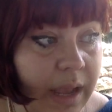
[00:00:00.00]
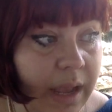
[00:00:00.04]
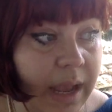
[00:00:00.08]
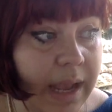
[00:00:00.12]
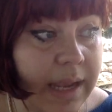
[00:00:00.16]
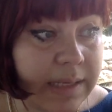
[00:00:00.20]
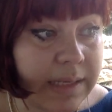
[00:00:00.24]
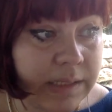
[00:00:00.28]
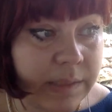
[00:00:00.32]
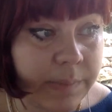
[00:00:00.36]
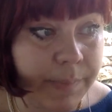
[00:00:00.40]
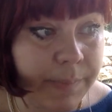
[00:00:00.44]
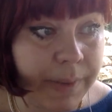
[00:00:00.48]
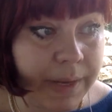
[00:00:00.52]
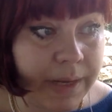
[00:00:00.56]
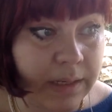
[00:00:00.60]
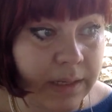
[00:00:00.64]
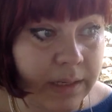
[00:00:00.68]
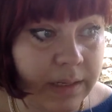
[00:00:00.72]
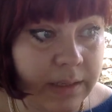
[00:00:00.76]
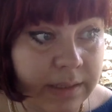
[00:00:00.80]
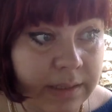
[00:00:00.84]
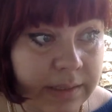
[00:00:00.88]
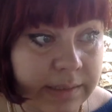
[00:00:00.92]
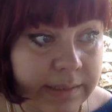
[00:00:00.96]
aspect
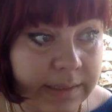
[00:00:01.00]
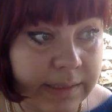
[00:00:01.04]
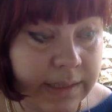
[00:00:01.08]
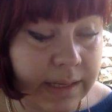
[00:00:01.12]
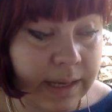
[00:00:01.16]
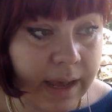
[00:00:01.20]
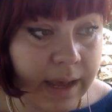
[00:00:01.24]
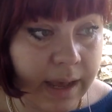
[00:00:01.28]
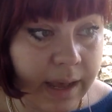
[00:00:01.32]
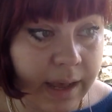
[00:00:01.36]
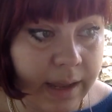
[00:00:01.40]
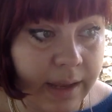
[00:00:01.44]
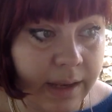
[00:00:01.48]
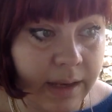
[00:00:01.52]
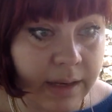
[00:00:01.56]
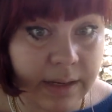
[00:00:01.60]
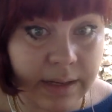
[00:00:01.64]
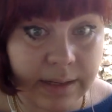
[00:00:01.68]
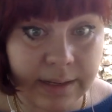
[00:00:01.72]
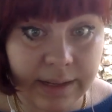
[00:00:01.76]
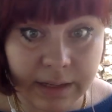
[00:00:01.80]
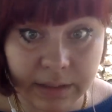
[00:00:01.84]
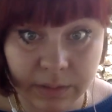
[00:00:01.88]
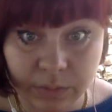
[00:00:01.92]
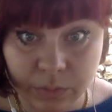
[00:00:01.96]
in the sky
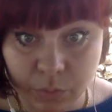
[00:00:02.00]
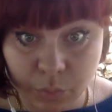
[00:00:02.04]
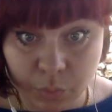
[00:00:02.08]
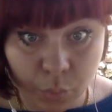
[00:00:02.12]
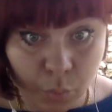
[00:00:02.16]
that